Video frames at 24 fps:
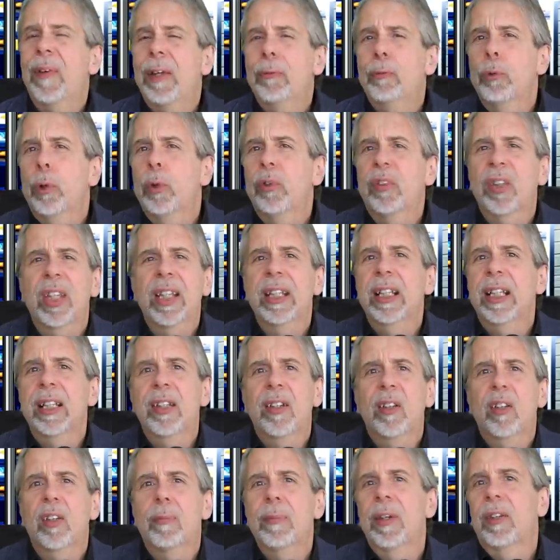they routinely
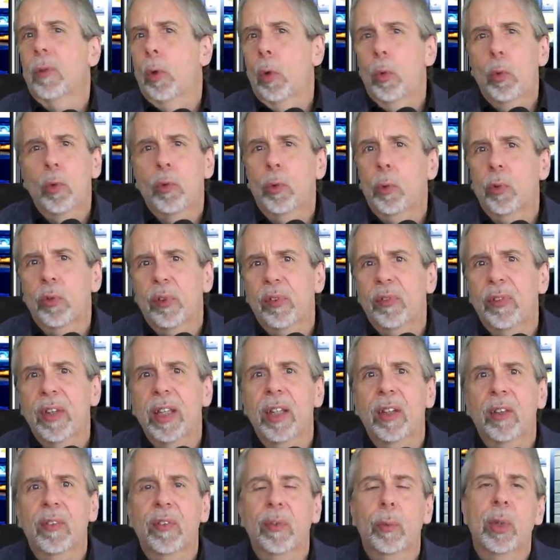dismiss all sorts of
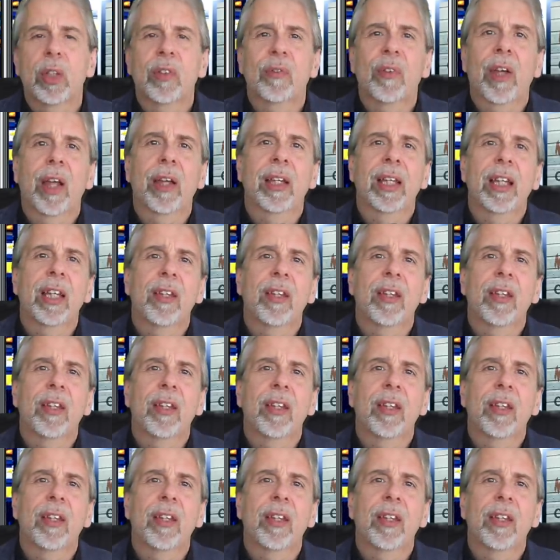things for which there